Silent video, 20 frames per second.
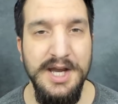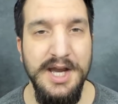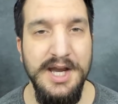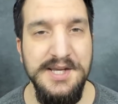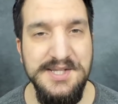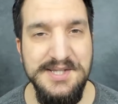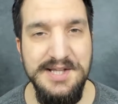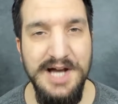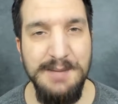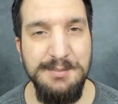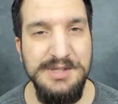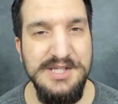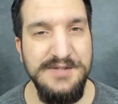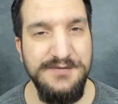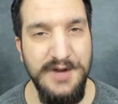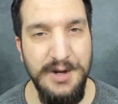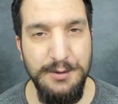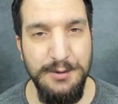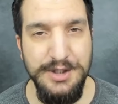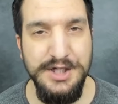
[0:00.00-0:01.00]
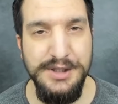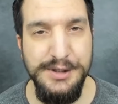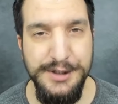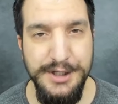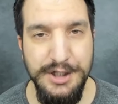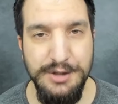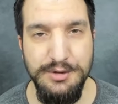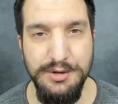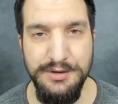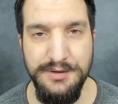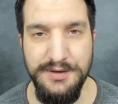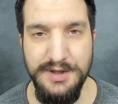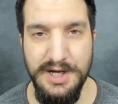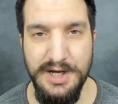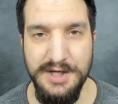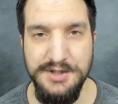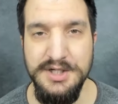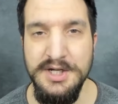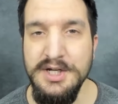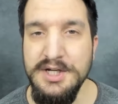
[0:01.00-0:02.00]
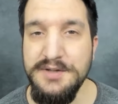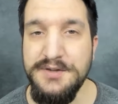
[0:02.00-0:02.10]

Islam is very clear on that.